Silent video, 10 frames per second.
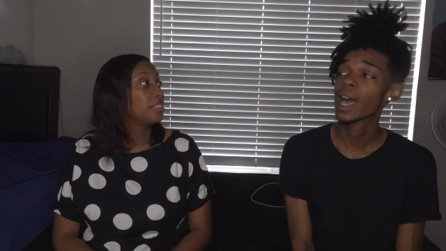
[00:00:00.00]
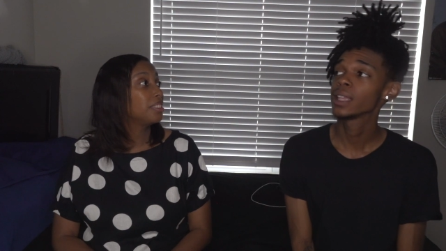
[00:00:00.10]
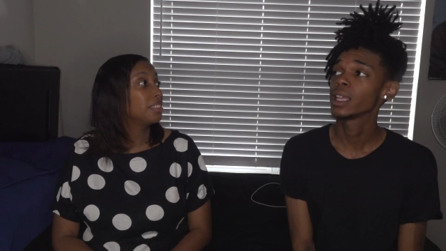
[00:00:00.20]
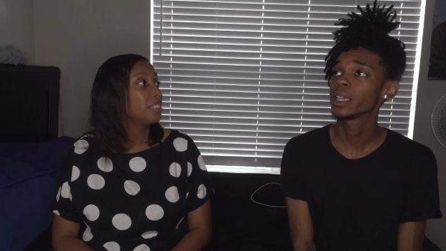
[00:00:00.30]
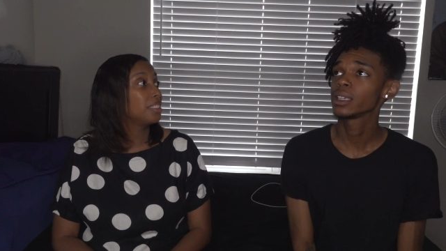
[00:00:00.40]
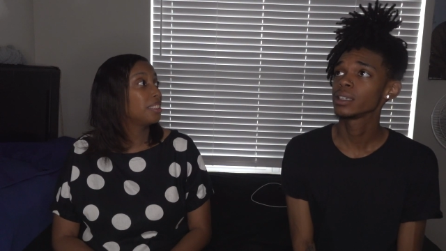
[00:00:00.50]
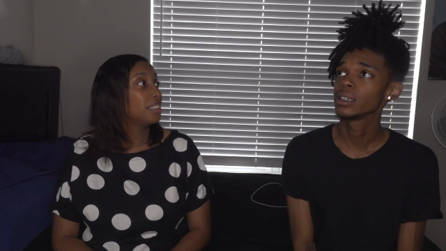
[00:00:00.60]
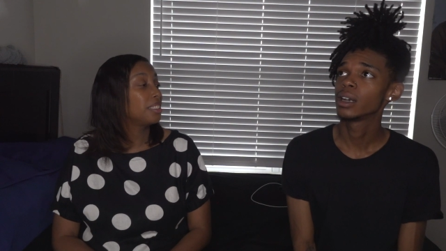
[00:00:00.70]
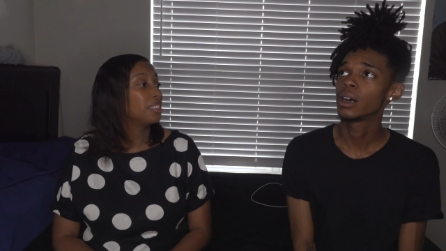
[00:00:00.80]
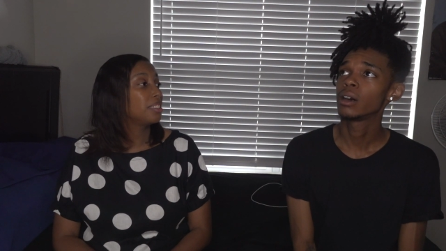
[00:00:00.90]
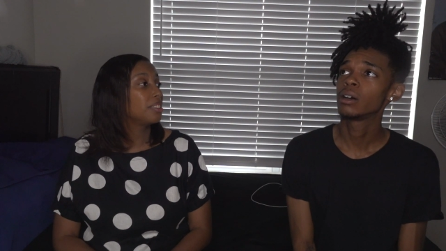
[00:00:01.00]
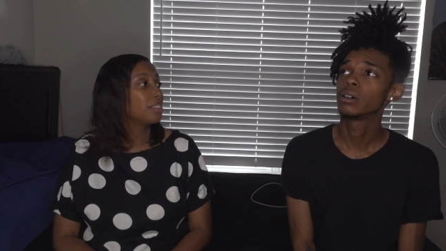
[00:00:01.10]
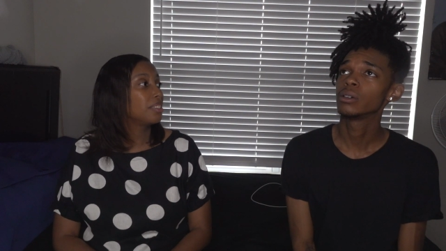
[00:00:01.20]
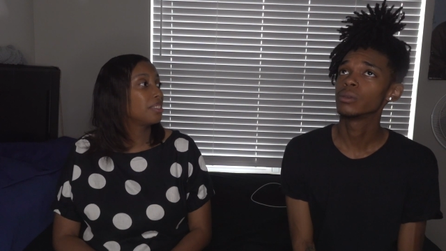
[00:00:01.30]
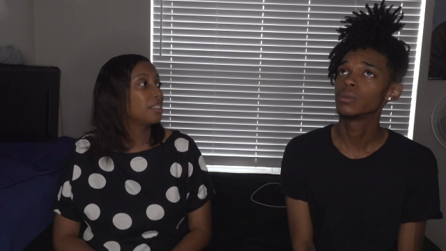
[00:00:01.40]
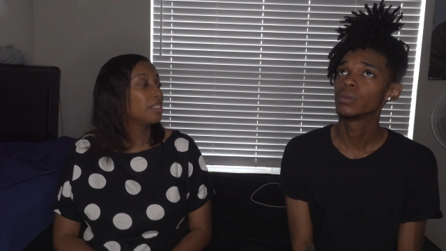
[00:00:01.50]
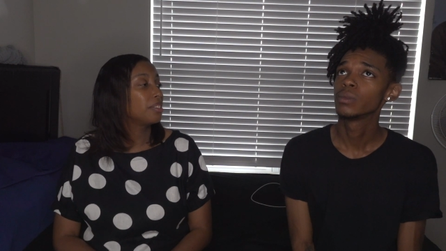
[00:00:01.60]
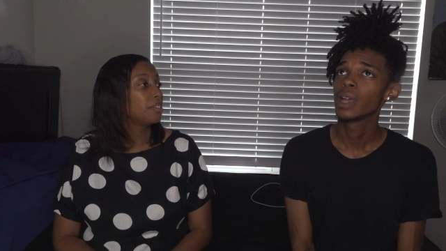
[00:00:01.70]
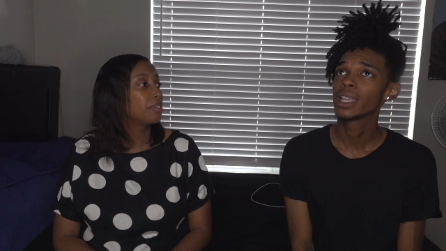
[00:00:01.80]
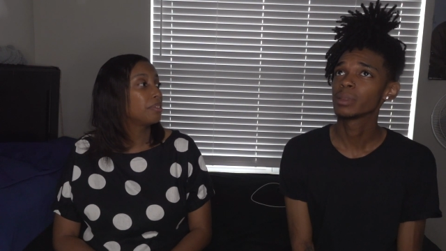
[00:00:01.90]
Speaker 1: I like it. Um,
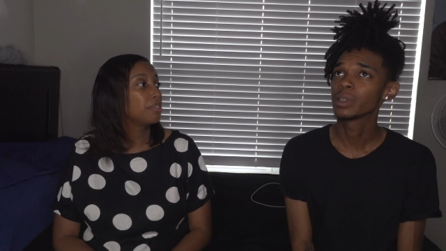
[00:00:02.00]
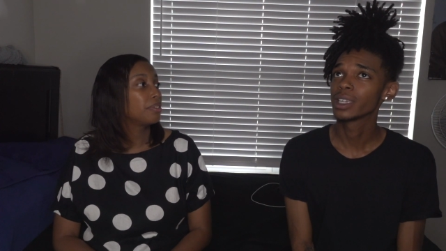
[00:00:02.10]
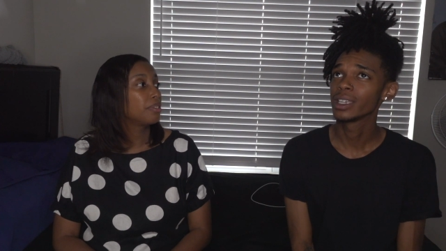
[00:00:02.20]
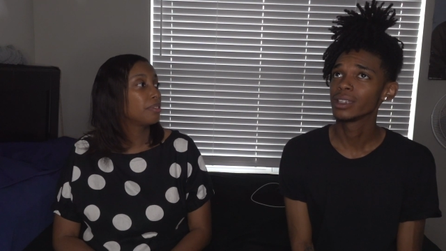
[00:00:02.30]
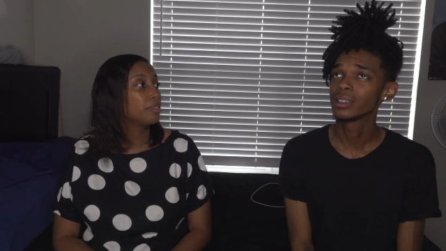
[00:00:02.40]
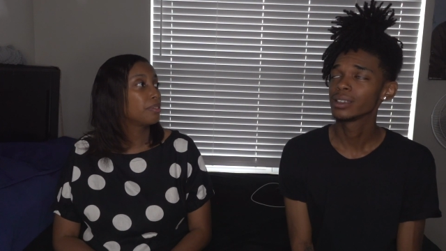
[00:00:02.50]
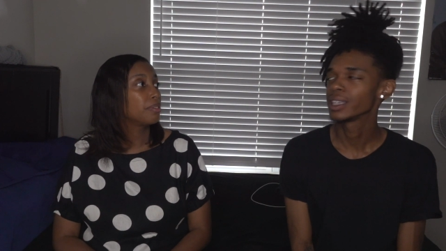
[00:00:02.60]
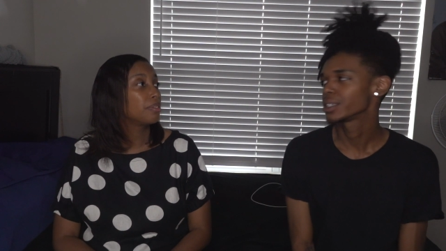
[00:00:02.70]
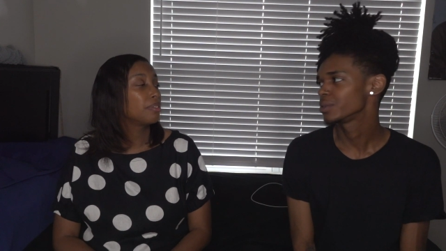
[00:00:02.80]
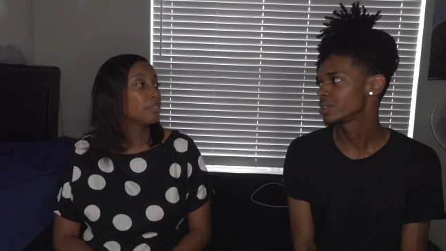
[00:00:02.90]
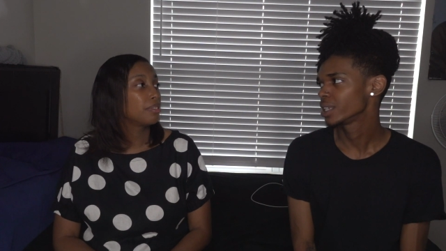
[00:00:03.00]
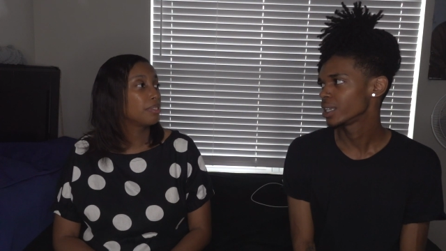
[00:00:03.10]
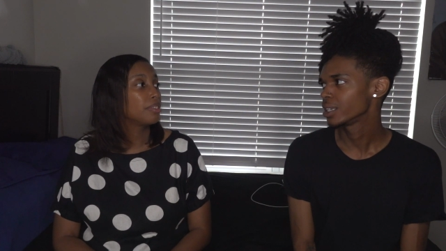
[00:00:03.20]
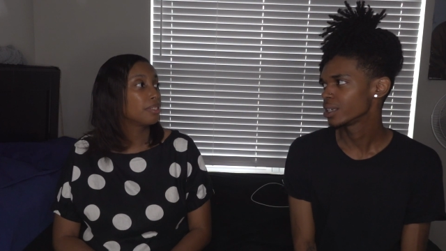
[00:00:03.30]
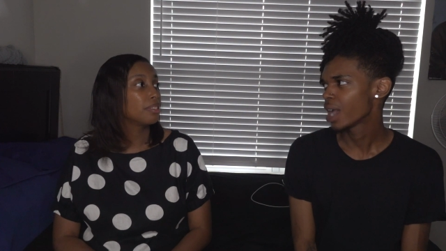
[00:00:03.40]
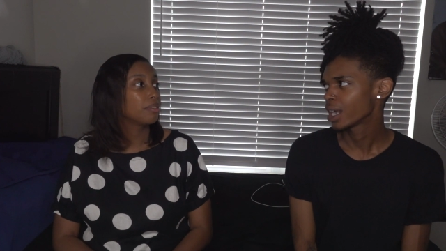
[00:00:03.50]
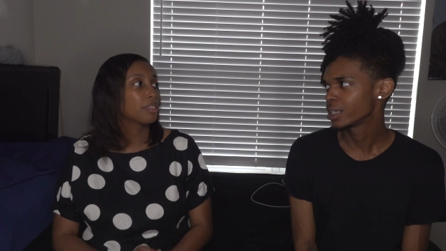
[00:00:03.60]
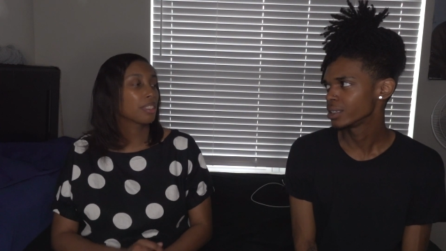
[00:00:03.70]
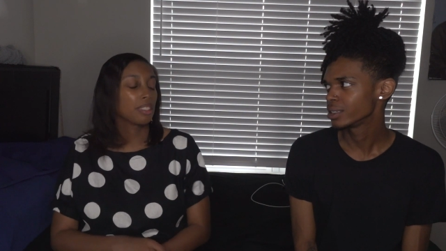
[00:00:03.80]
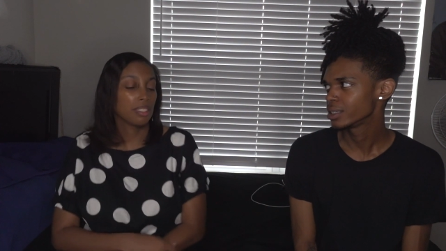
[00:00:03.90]
at the beginning, like you said, I
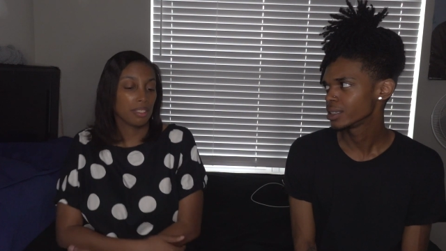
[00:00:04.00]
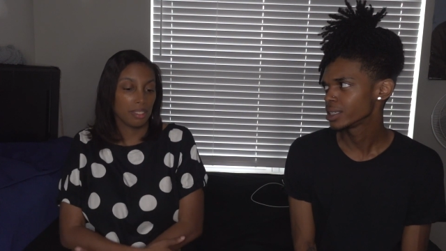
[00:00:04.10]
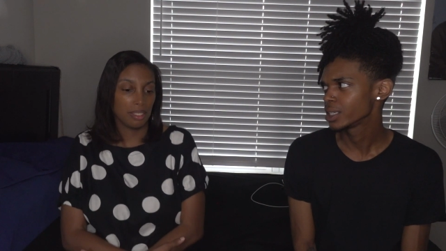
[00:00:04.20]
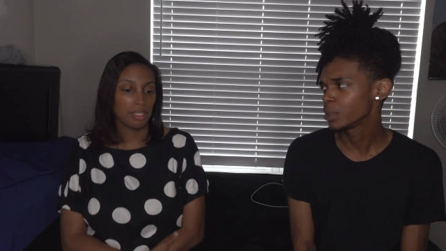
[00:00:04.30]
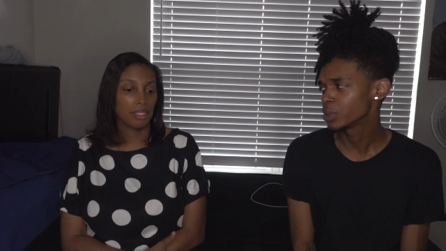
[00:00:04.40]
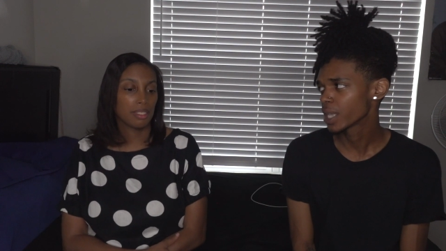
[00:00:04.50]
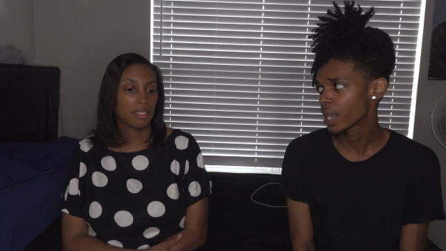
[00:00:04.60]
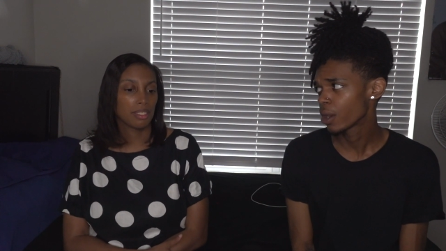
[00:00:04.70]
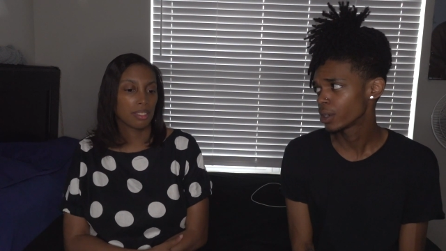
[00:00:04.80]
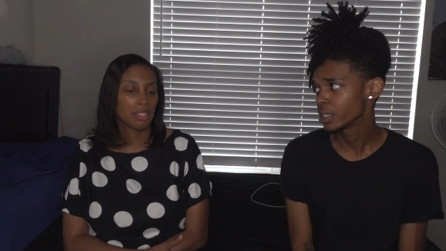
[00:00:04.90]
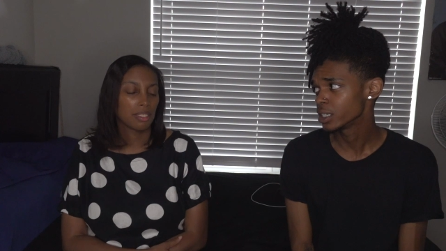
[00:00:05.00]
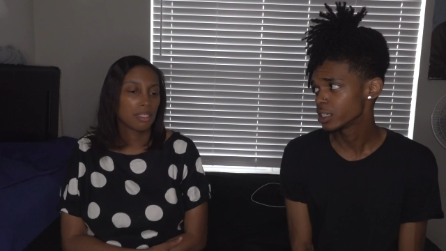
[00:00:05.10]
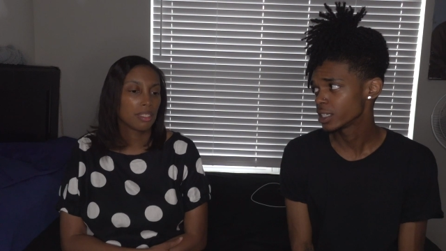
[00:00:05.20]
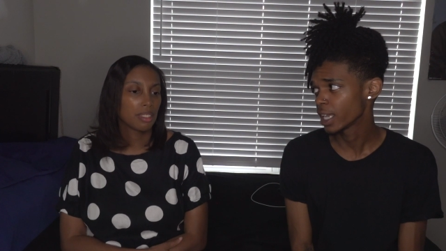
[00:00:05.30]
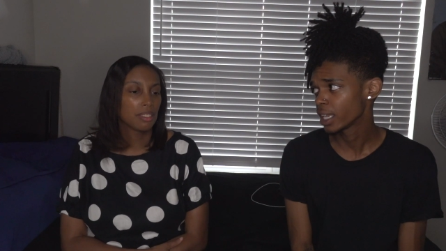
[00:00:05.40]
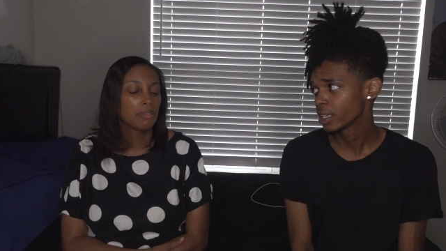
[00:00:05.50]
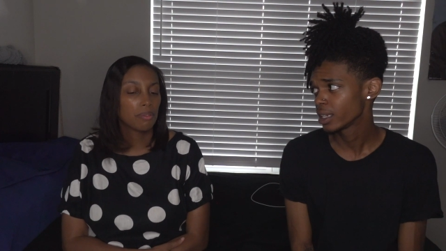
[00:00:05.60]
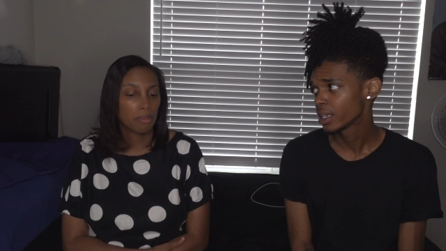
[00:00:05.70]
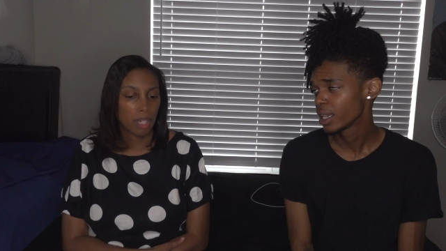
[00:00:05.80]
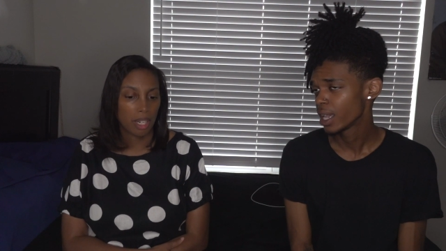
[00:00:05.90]
couldn't it was kind of hard to
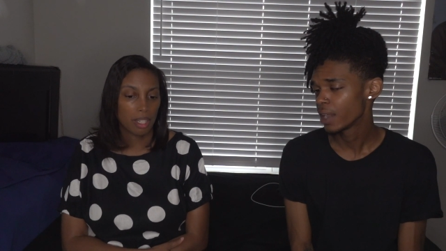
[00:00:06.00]
understand right.